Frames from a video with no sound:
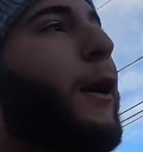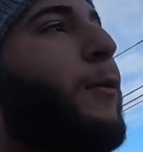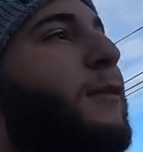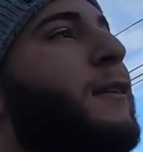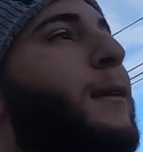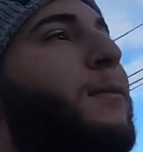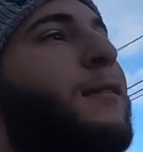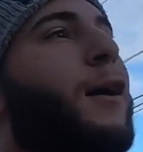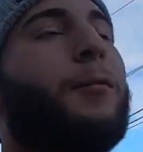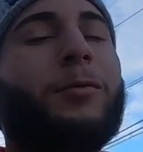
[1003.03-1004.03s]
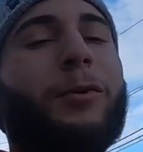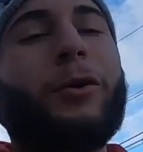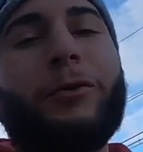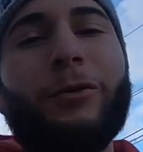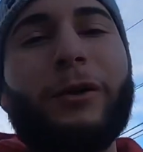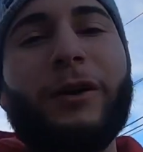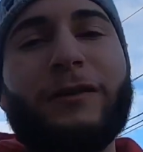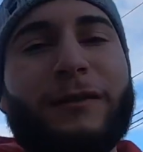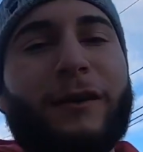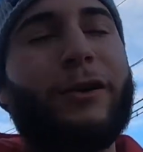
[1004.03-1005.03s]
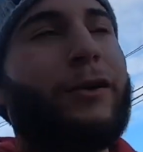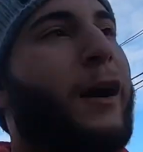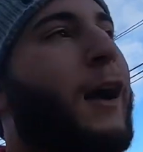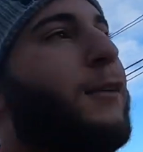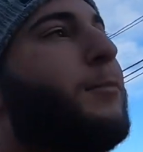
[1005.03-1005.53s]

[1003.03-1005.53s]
I wasn't able to upload on New Year's and tell you guys,